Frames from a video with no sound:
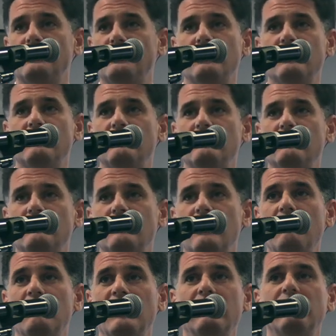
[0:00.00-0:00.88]
assistance,
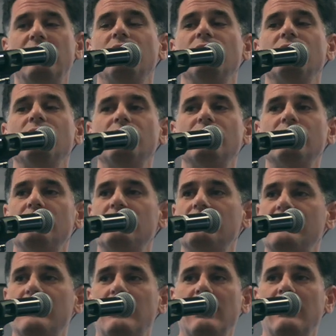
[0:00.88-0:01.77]
not military
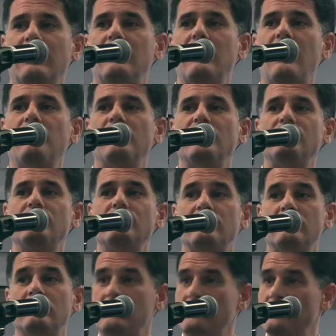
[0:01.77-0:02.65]
assistance, not economic
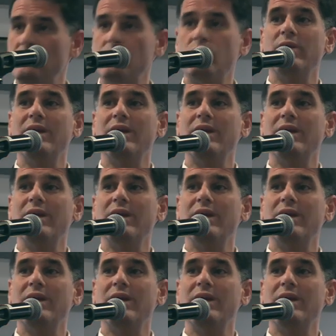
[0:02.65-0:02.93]
assistance.